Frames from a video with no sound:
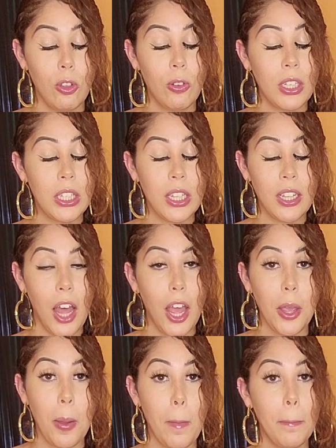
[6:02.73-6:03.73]
you could see
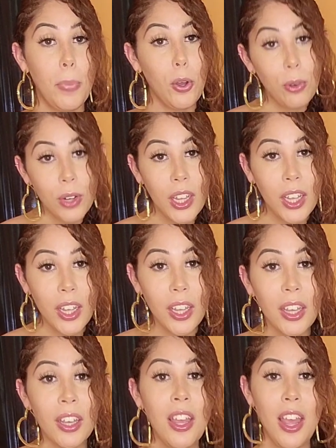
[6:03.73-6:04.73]
like
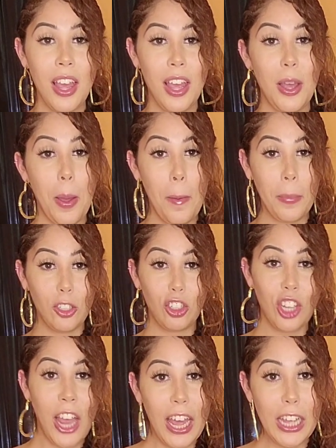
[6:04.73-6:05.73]
booty,
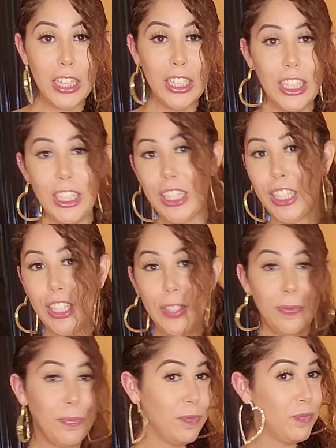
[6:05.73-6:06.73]
chest,
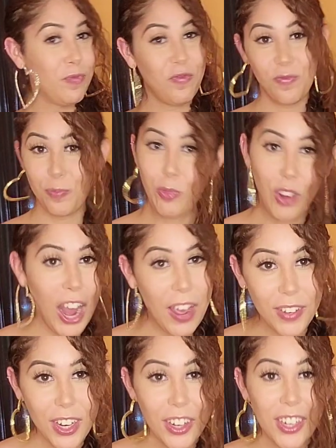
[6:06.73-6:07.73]

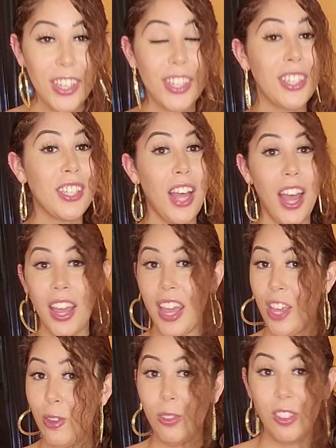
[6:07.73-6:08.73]
private areas,
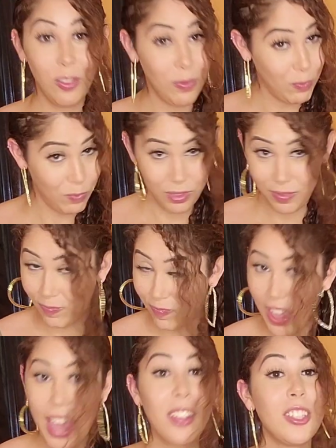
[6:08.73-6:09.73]
like
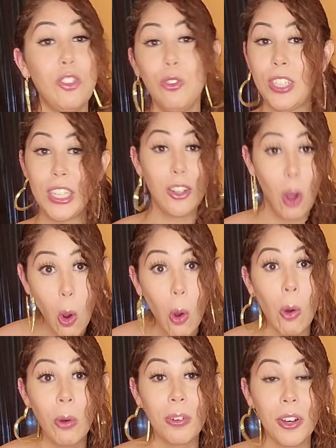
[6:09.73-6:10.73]
you see it
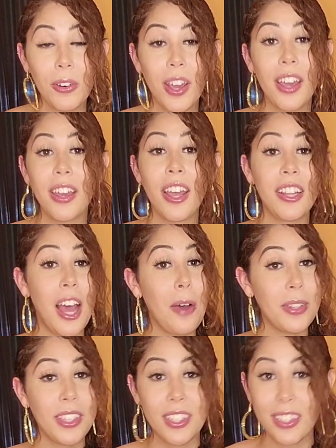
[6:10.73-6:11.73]
all, okay? And that
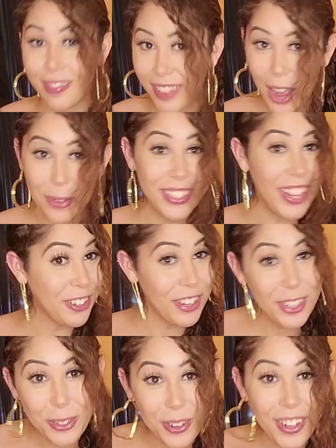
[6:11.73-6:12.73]
was, I was not
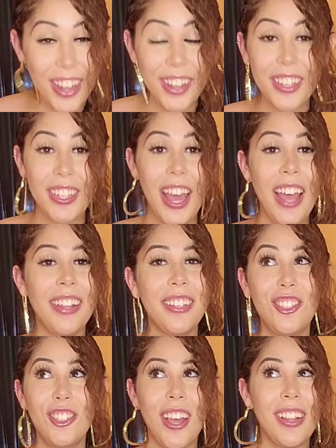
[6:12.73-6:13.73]
trying to do all that because I had
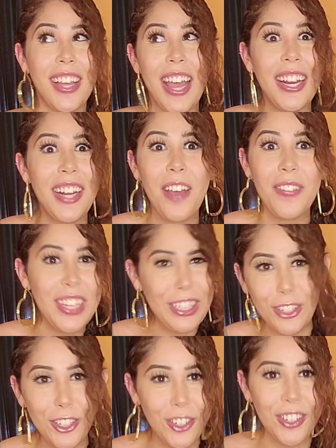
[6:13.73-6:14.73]
like, I didn't have any
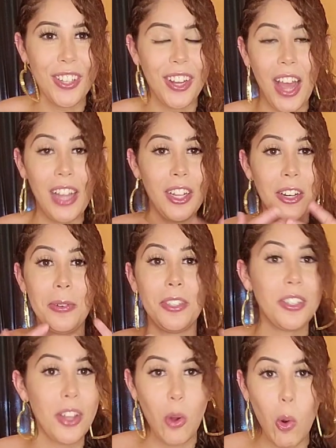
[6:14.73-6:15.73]
surgeries on. I literally was
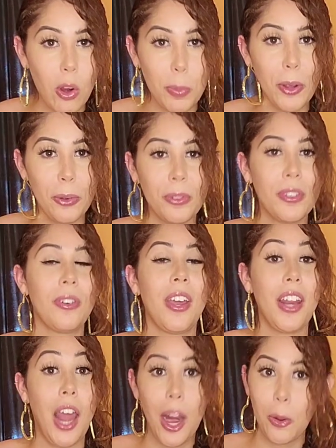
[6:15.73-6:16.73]
just on hormones,
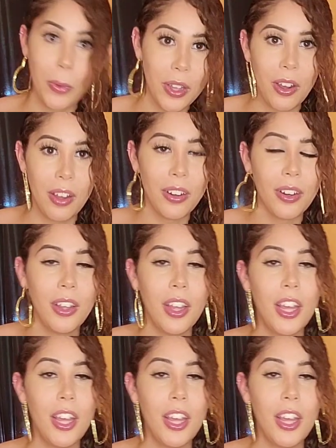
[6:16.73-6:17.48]
okay? And I had a wig on,